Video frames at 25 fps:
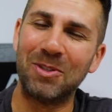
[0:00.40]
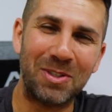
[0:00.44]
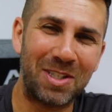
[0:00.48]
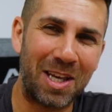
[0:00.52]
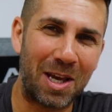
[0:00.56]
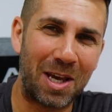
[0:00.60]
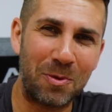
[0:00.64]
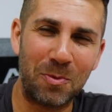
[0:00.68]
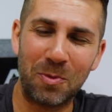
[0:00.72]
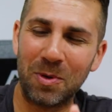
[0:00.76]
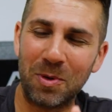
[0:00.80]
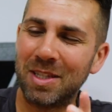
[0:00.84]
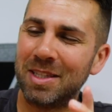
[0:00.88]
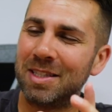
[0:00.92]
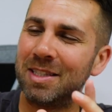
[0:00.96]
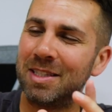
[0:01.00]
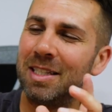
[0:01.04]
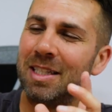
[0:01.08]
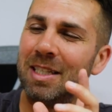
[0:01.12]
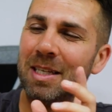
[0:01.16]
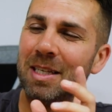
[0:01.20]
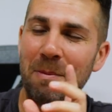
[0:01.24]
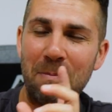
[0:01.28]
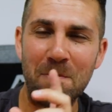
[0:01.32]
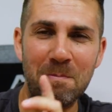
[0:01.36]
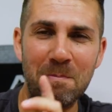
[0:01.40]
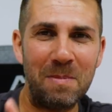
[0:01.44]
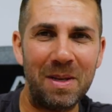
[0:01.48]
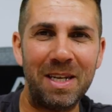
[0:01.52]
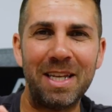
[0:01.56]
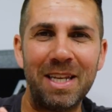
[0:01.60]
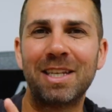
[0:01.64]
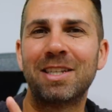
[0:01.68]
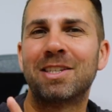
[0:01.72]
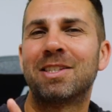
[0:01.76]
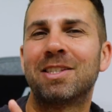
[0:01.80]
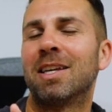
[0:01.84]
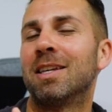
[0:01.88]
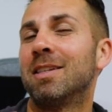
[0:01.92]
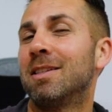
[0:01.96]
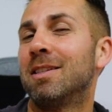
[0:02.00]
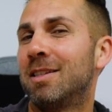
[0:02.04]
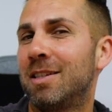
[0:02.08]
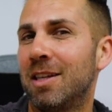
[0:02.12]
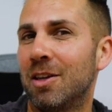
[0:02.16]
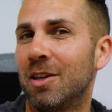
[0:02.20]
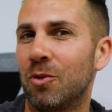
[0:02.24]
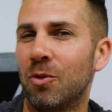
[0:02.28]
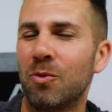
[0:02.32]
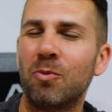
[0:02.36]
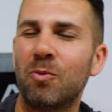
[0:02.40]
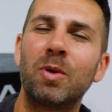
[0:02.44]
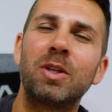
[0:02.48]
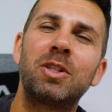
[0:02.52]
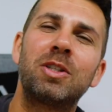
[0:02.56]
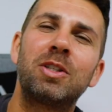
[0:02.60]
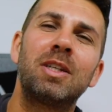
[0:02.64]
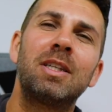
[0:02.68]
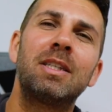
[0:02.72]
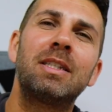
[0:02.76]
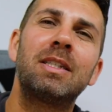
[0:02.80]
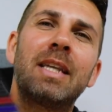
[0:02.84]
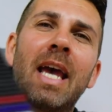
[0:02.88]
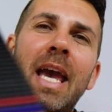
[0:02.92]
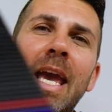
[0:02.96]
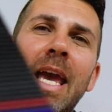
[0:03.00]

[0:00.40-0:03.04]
today with the Minix Zero, which is